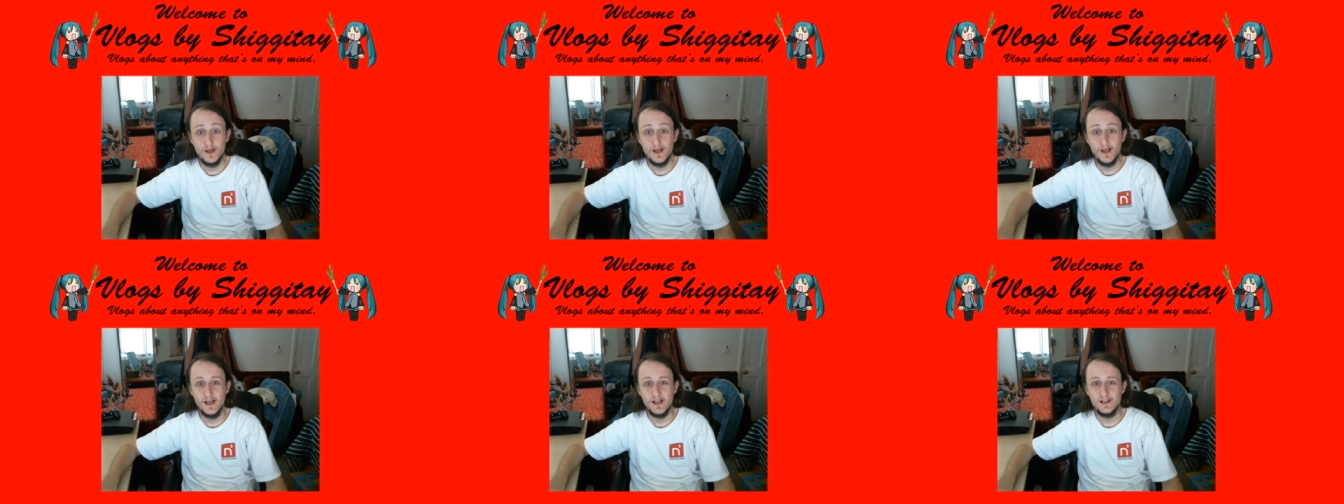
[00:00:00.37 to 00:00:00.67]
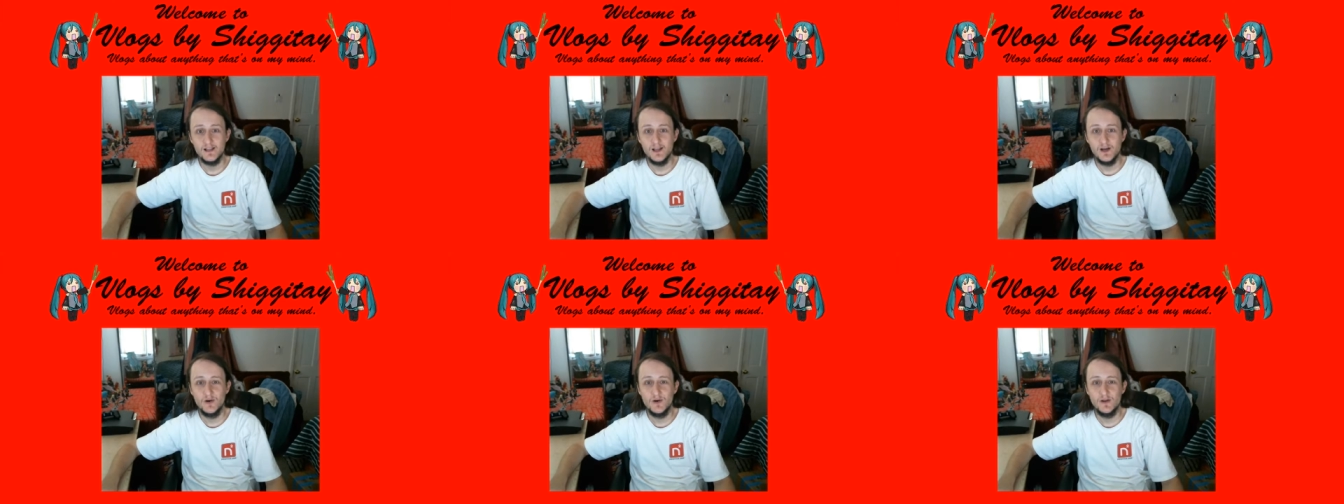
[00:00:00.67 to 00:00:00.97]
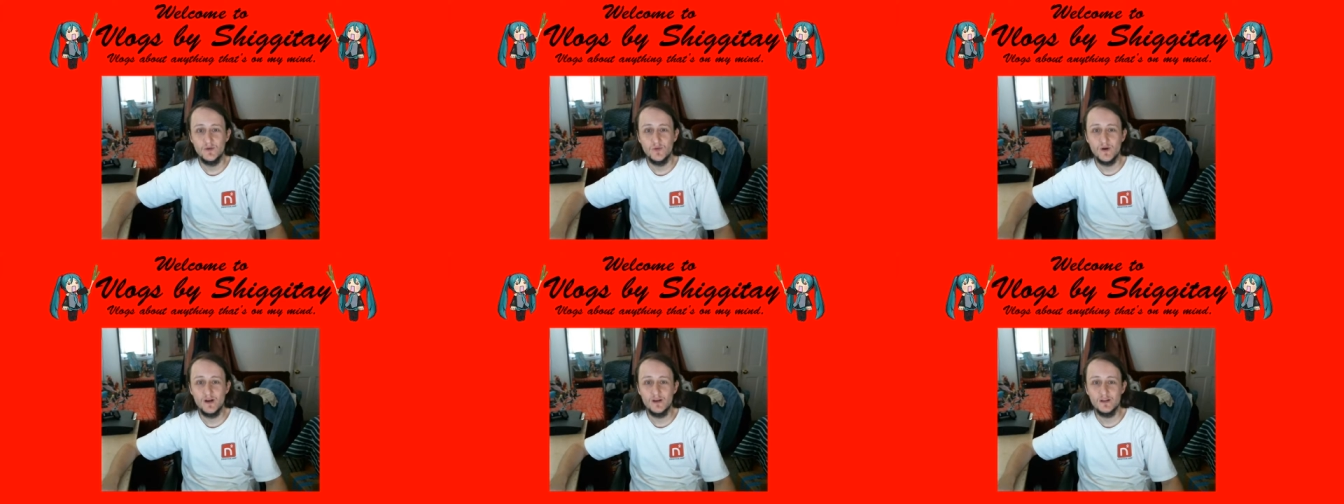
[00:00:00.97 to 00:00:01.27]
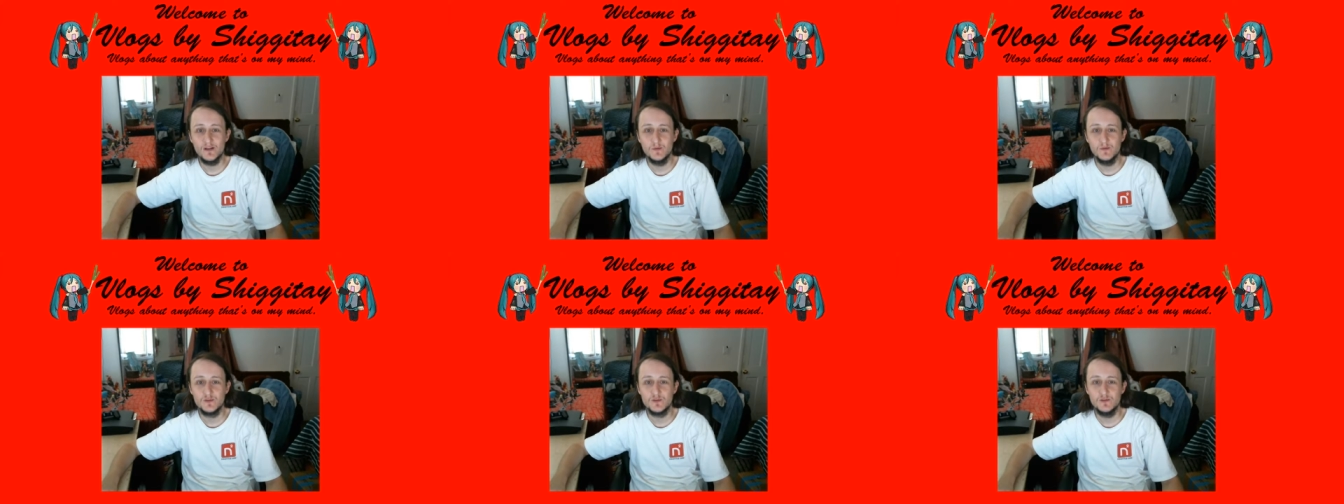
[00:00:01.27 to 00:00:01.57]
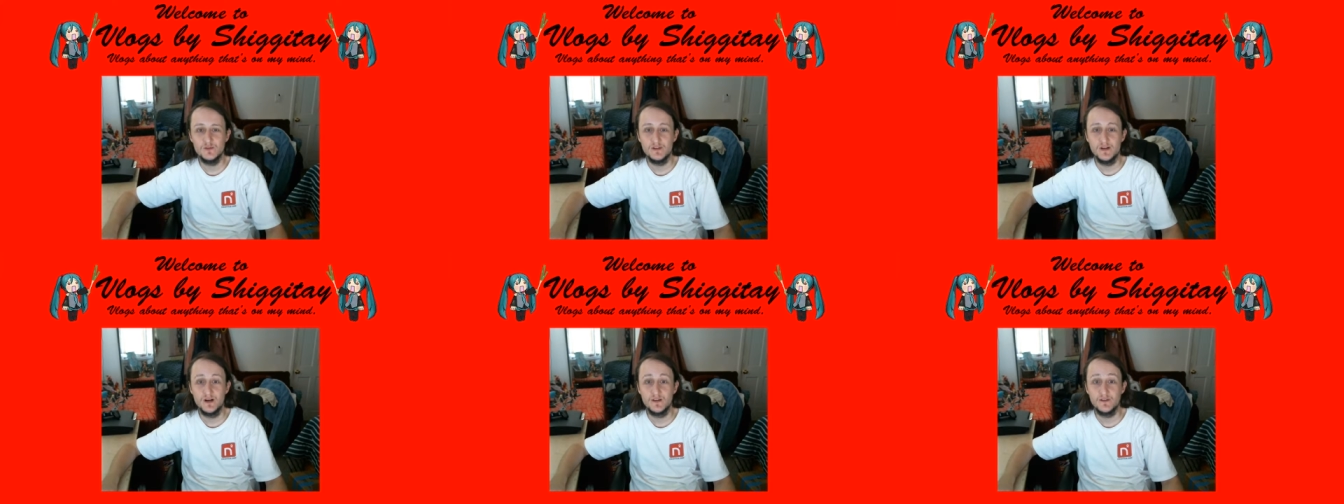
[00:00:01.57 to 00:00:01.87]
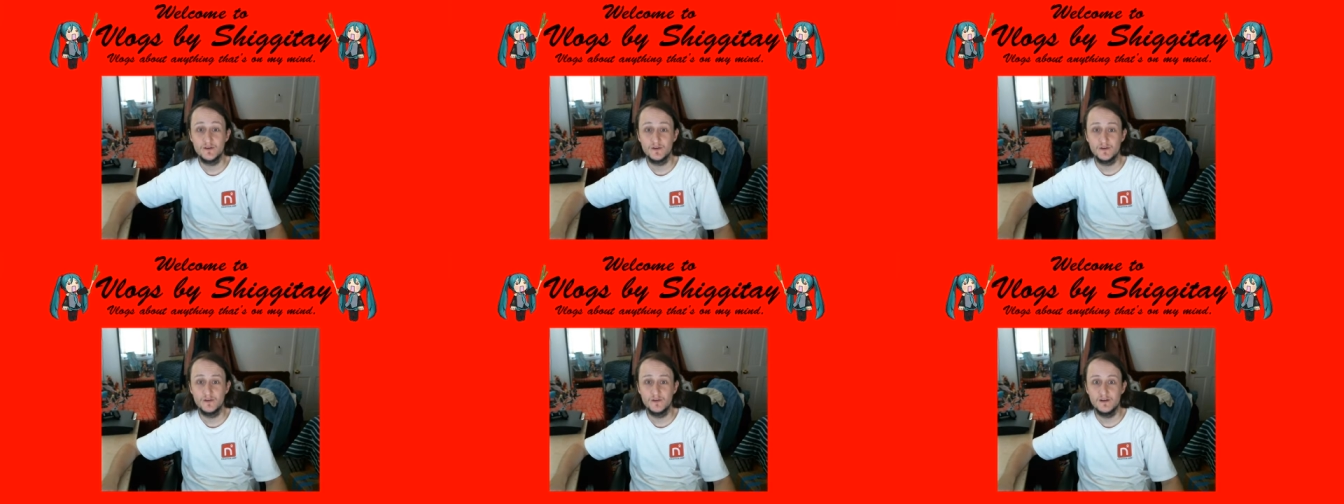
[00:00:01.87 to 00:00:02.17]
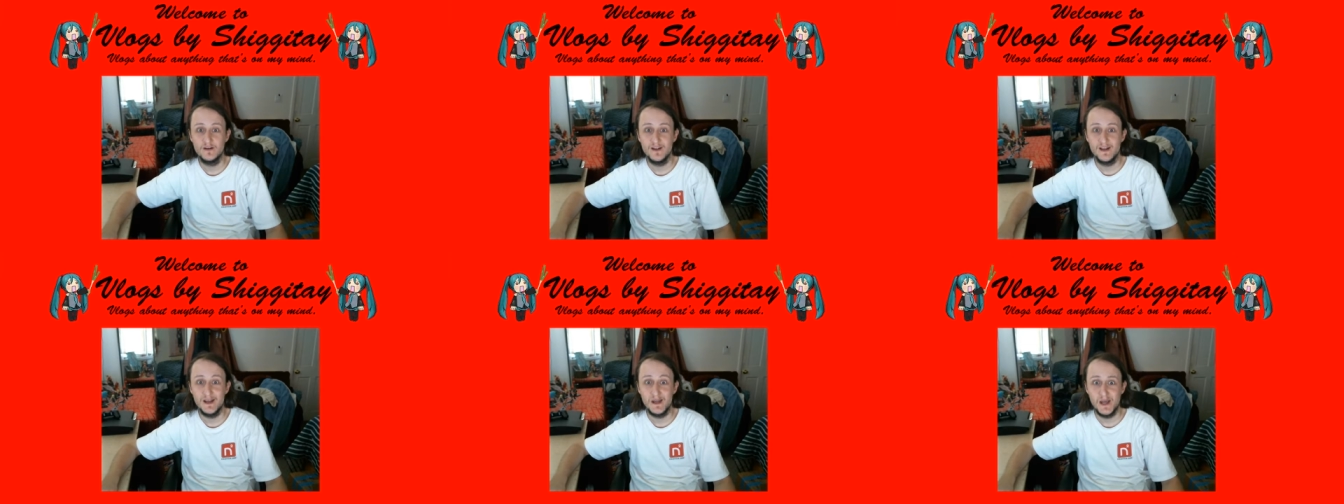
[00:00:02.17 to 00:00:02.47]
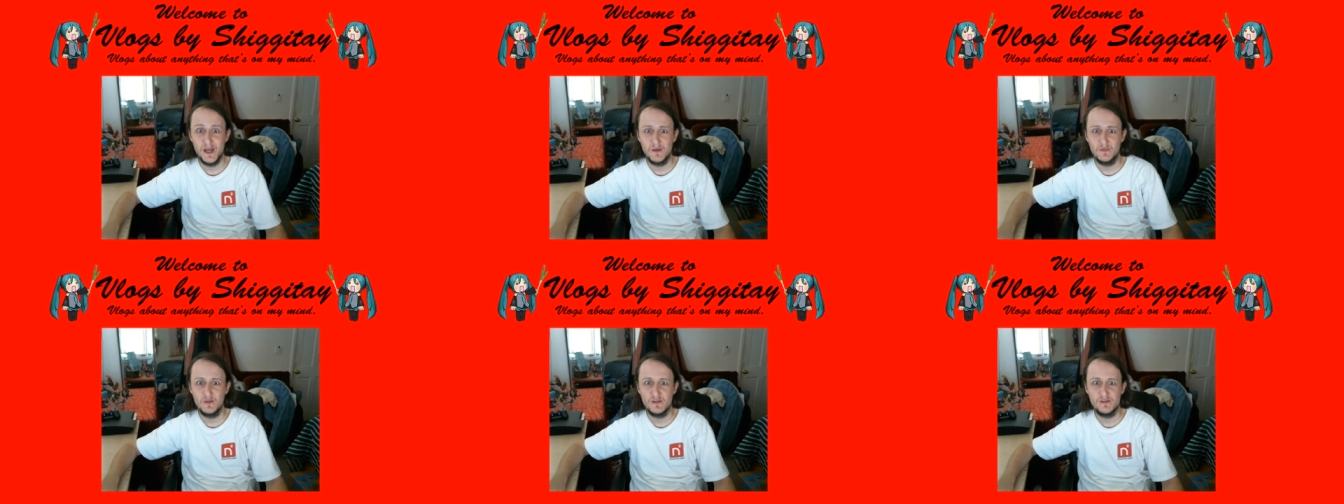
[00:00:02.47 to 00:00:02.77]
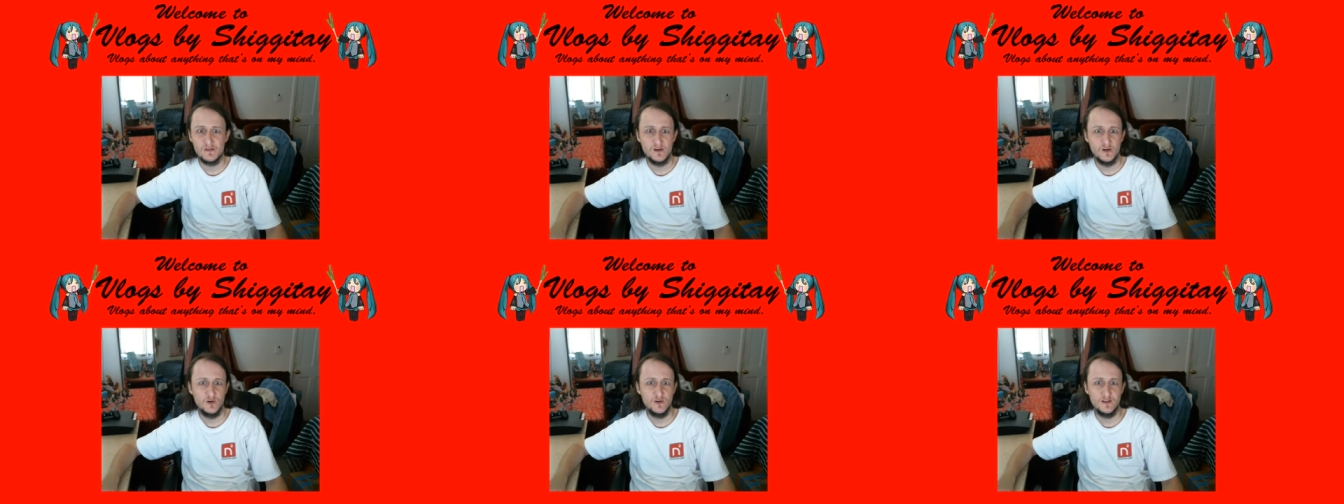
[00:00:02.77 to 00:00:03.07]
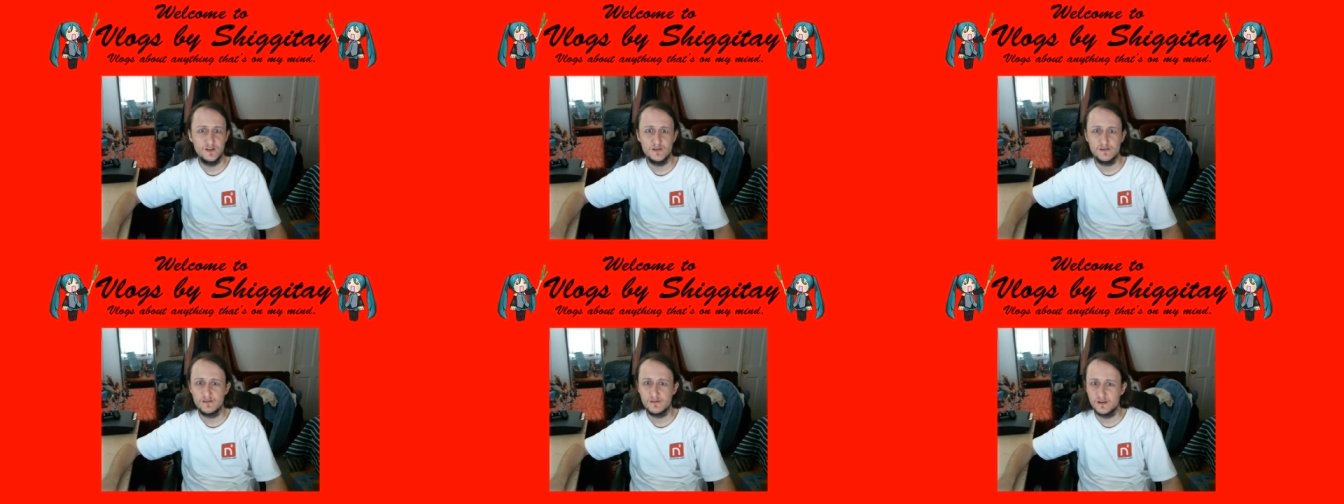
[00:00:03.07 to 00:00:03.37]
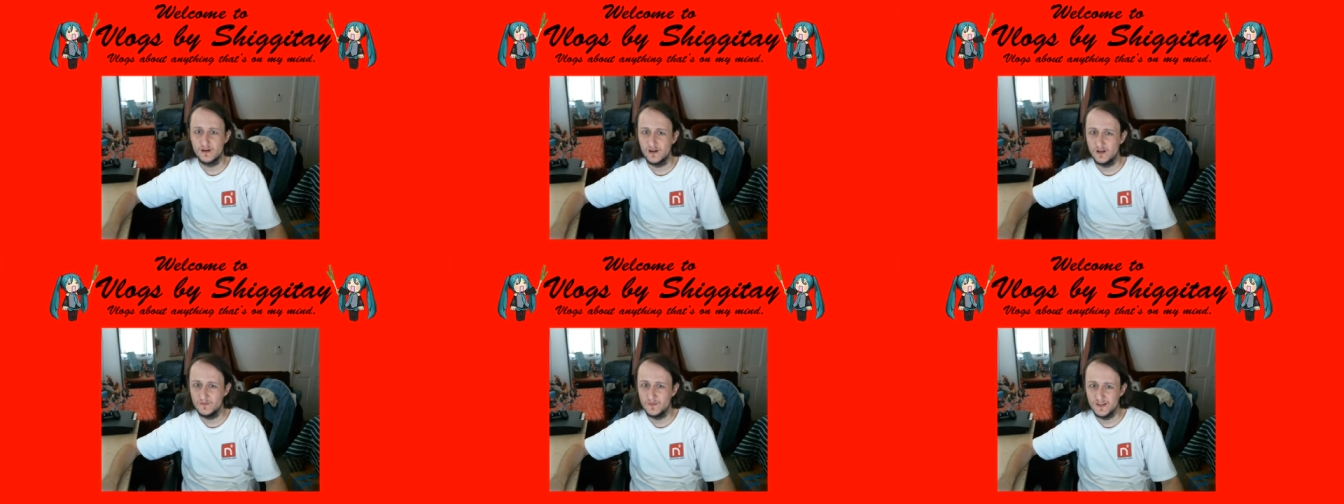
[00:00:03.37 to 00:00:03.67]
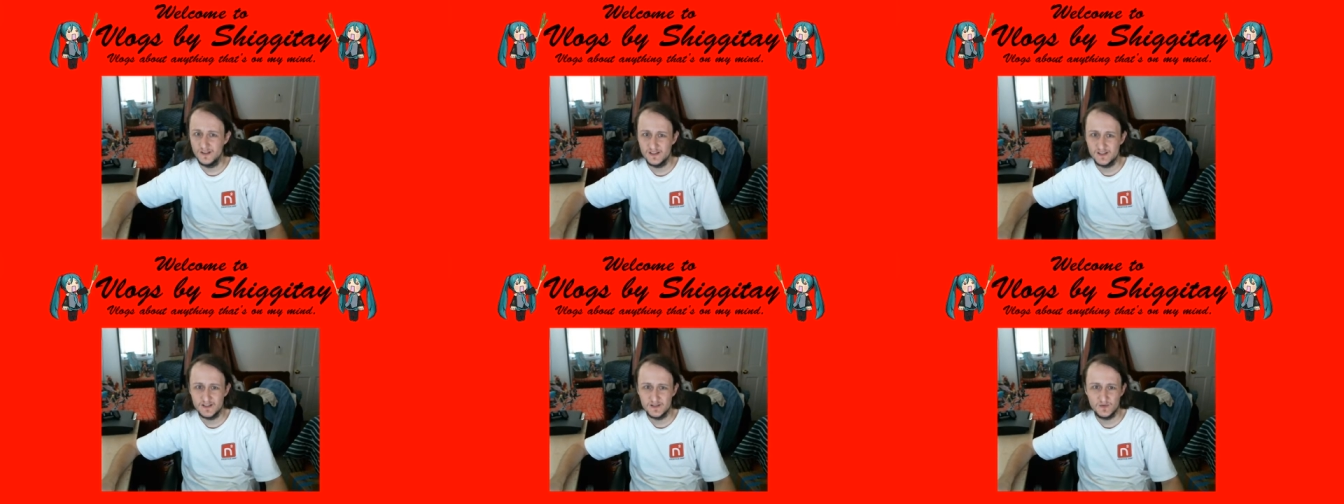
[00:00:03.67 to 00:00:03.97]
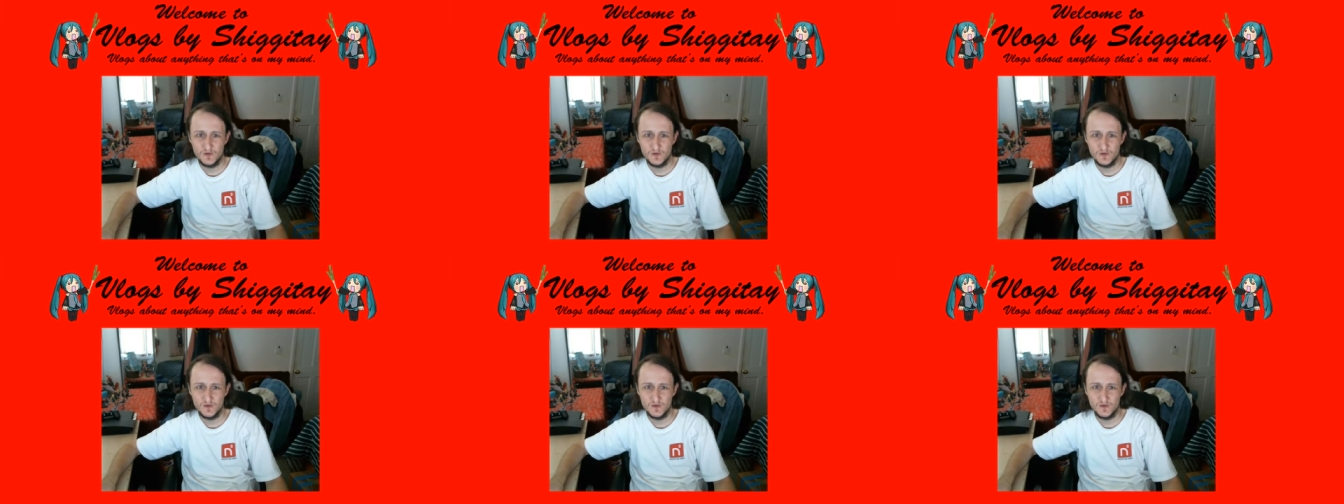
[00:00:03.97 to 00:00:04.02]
Hello and welcome to another episode, installment,